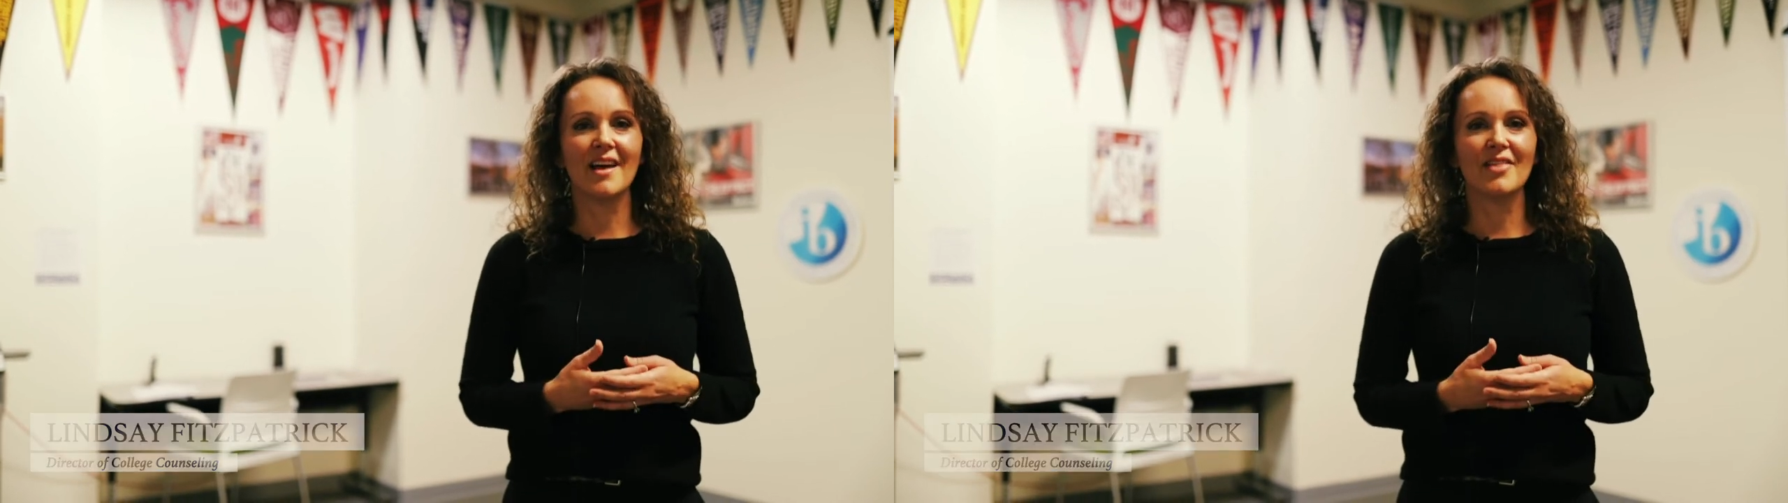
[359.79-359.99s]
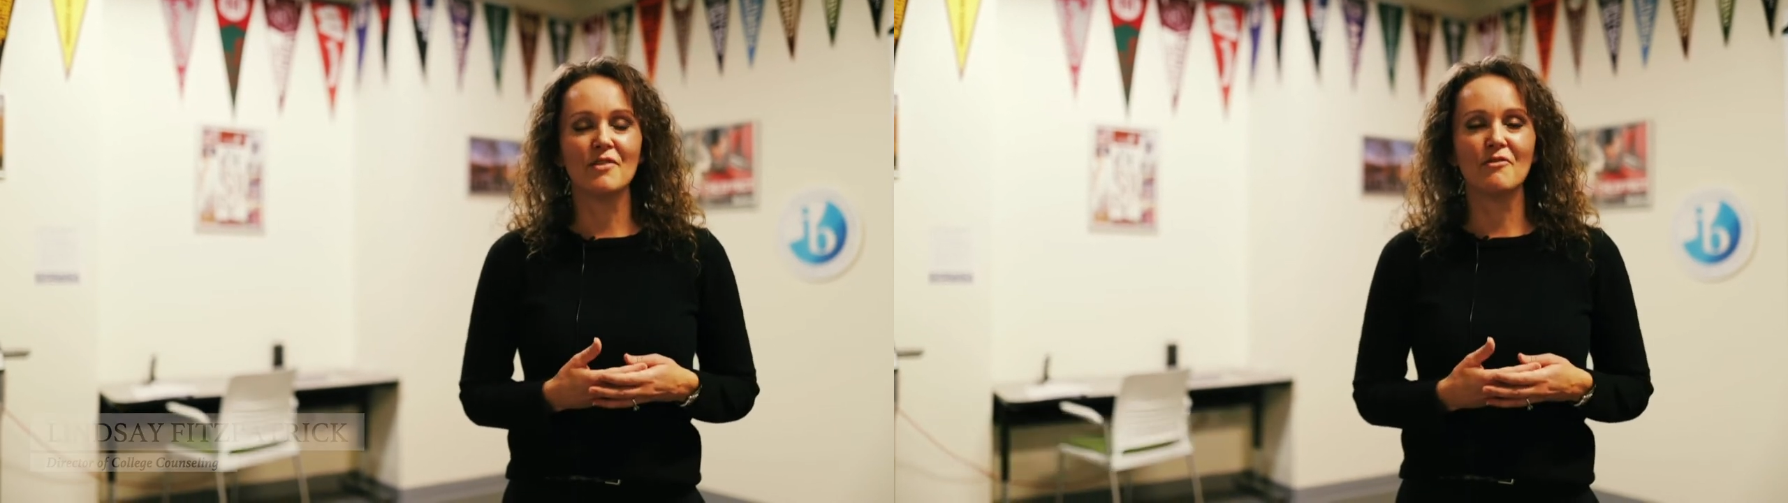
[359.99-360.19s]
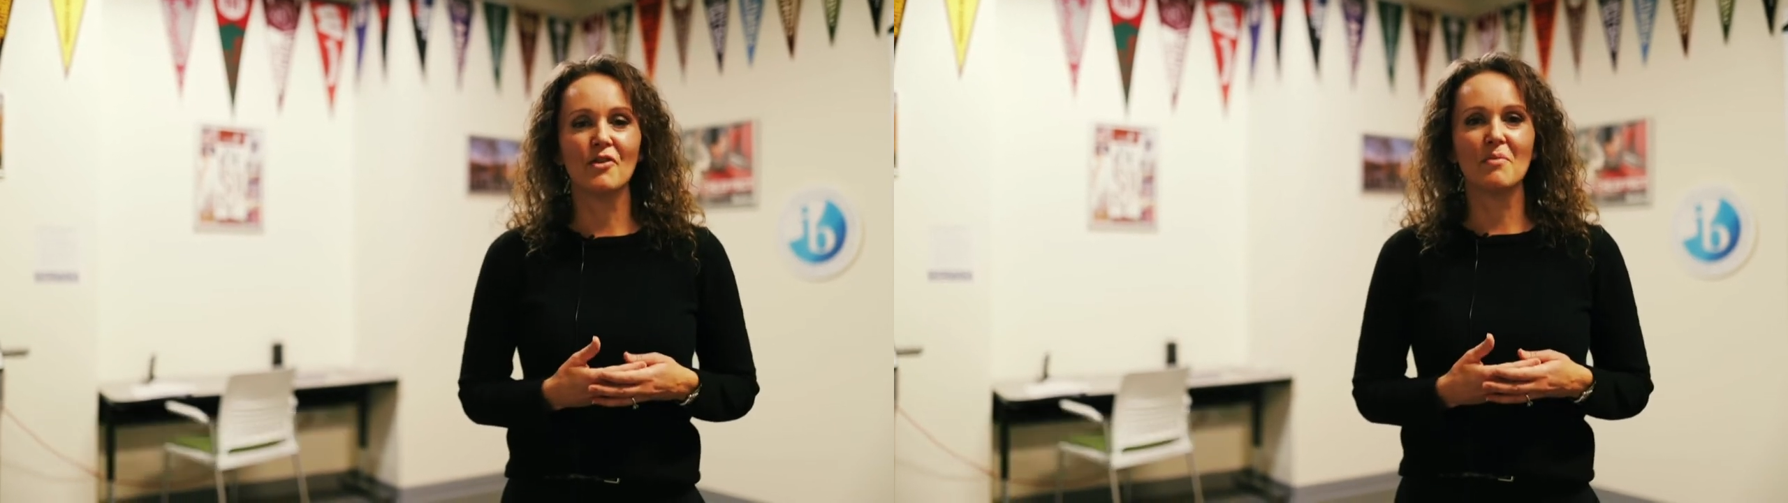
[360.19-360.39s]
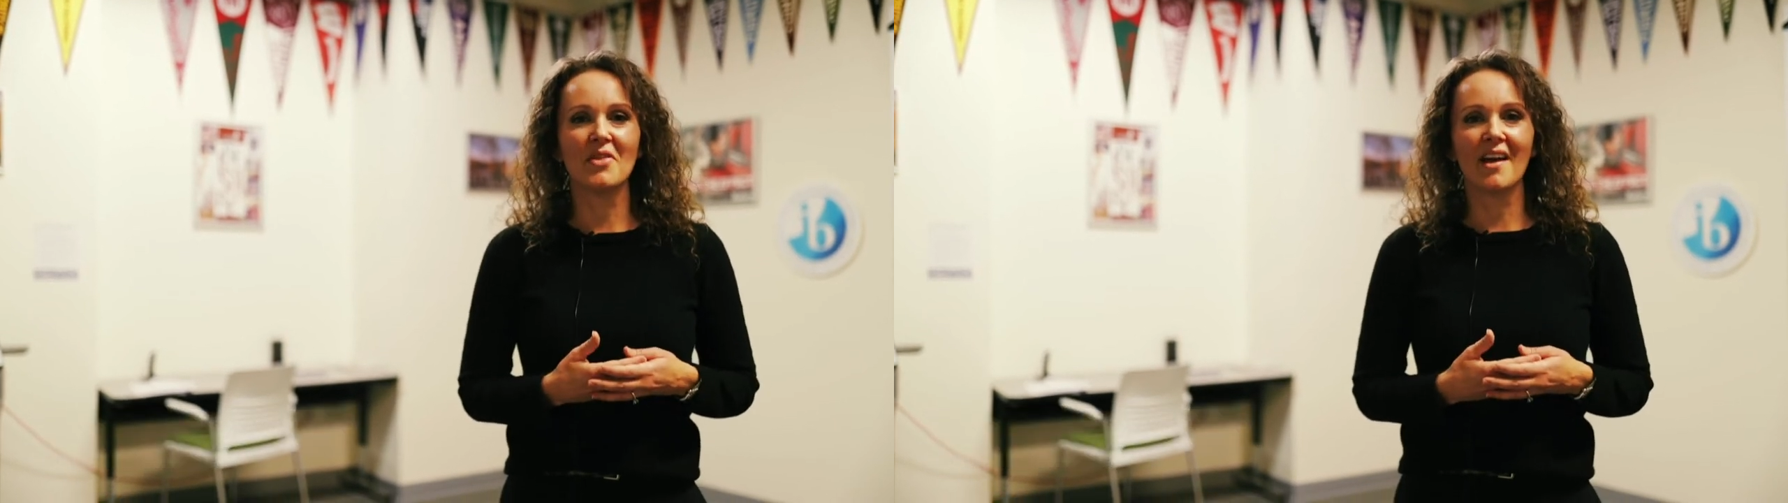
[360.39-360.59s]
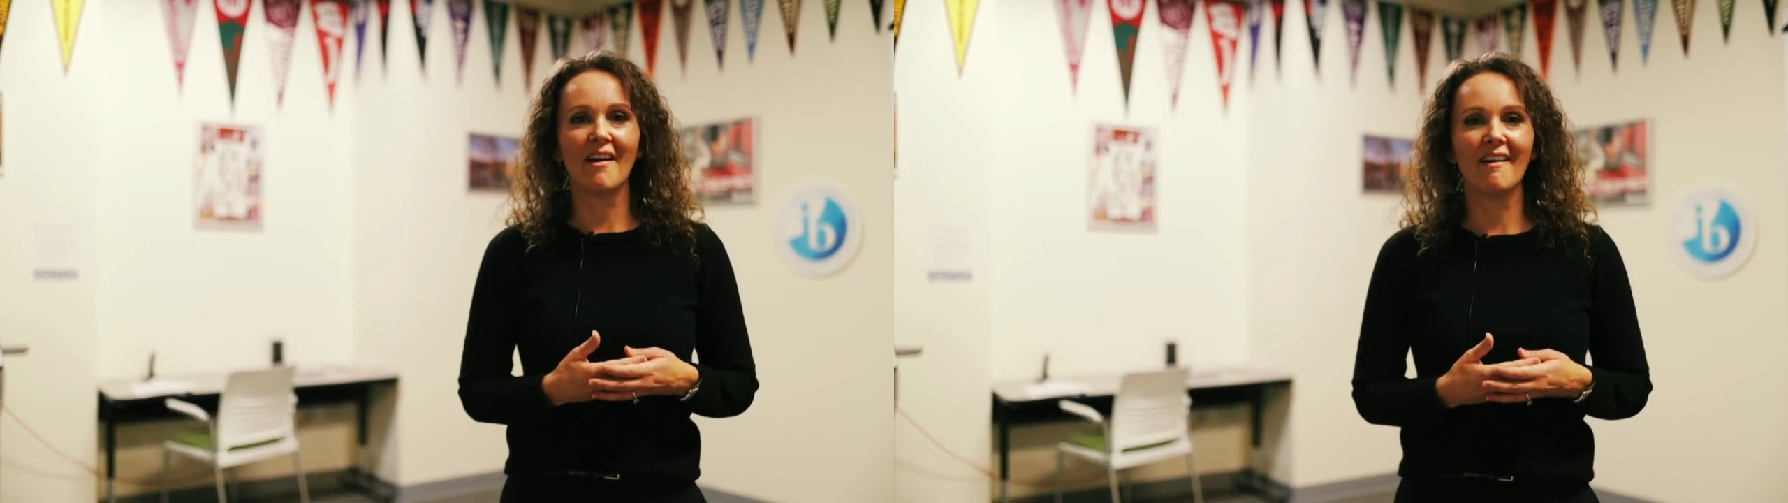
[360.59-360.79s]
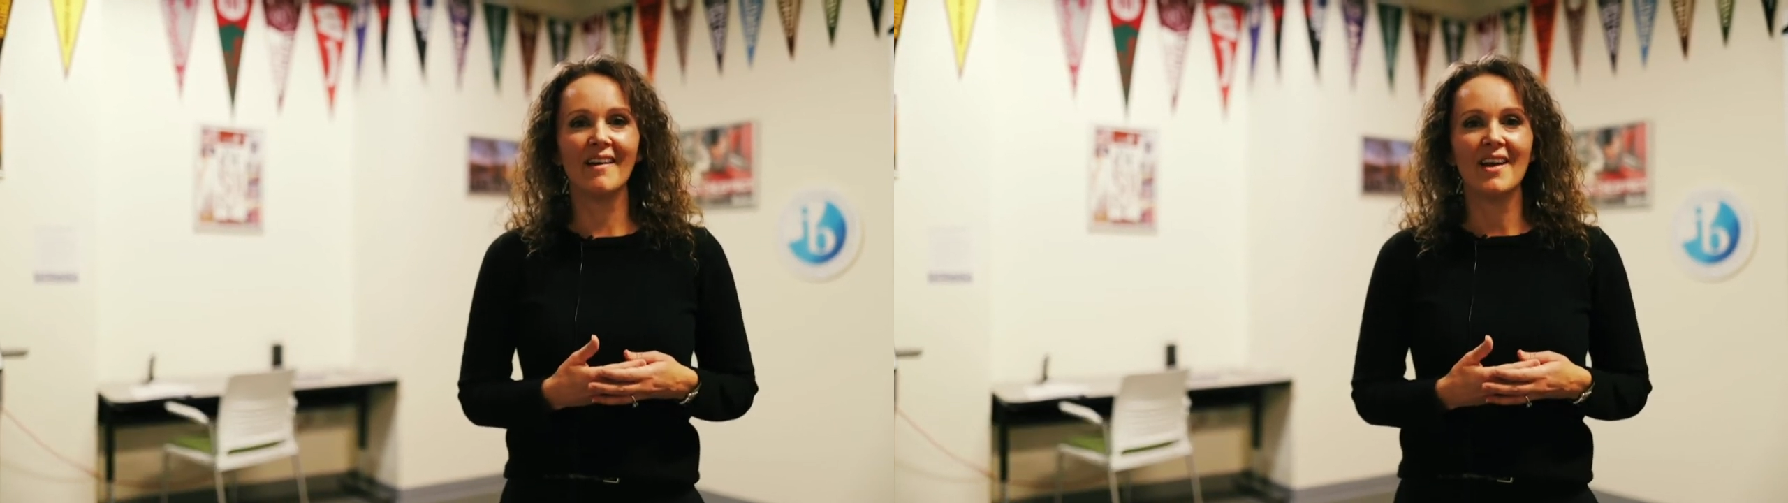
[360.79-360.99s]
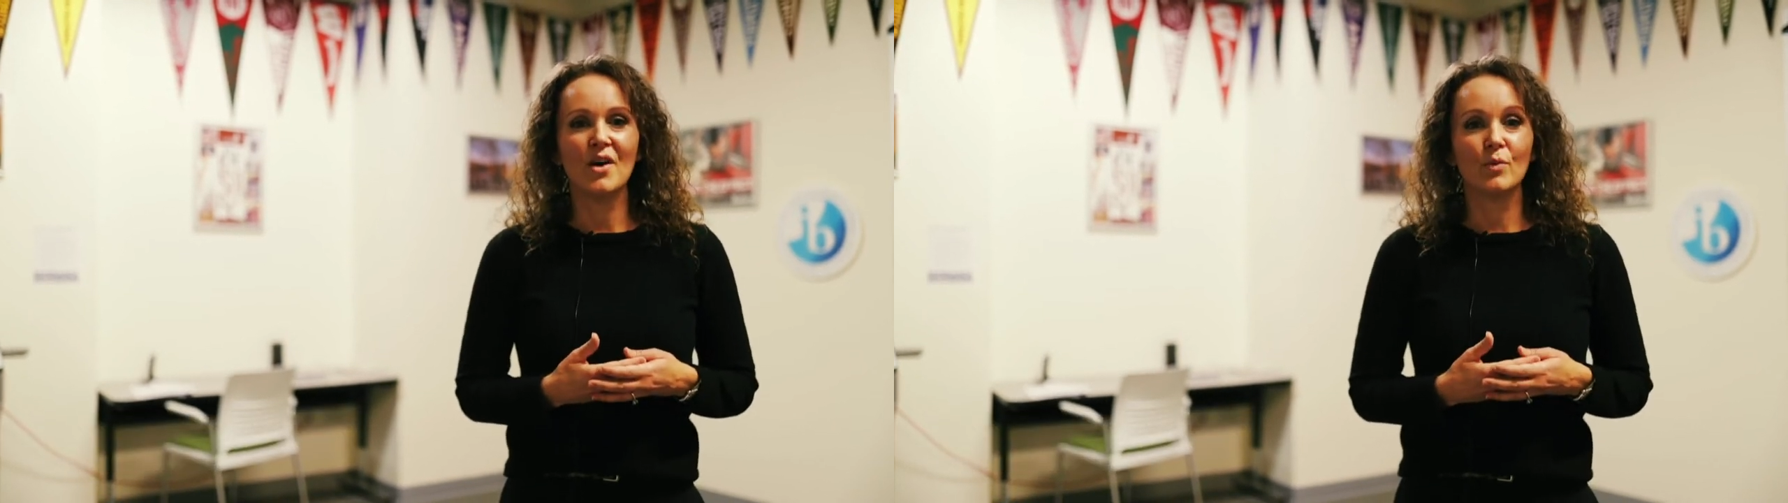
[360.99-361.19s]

and then from there,